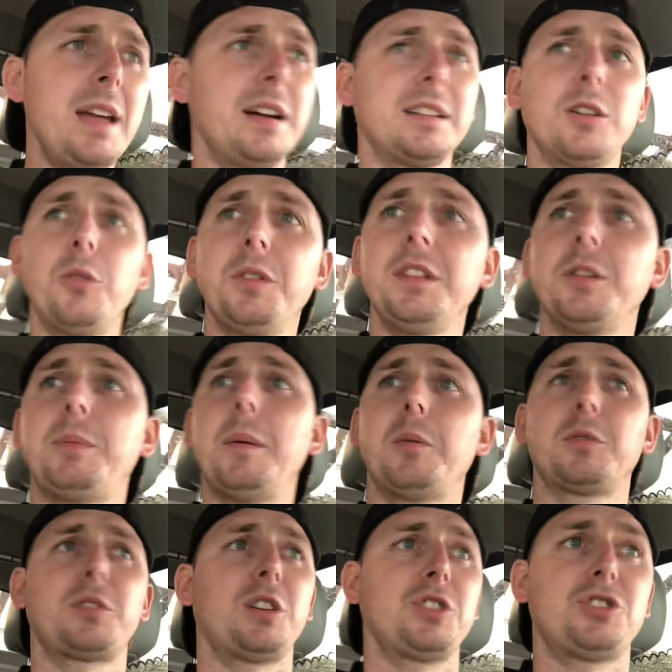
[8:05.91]
I don't think these people are
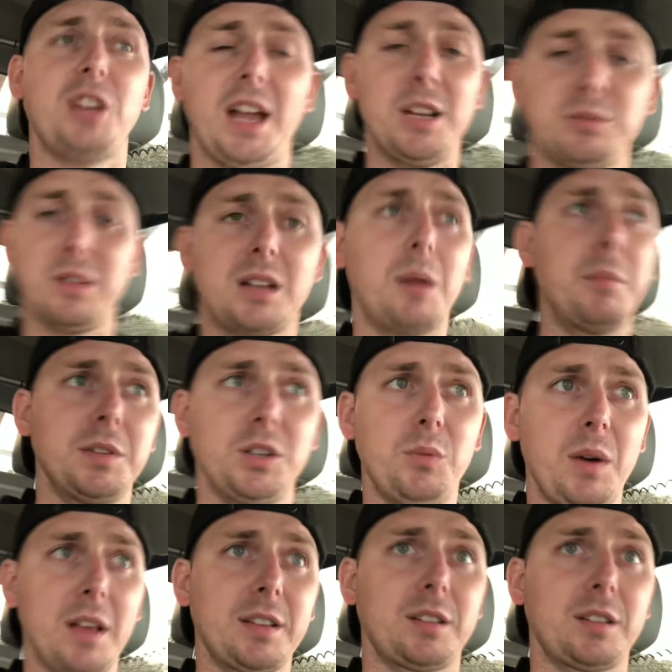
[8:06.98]
going to change when they come to the U.S.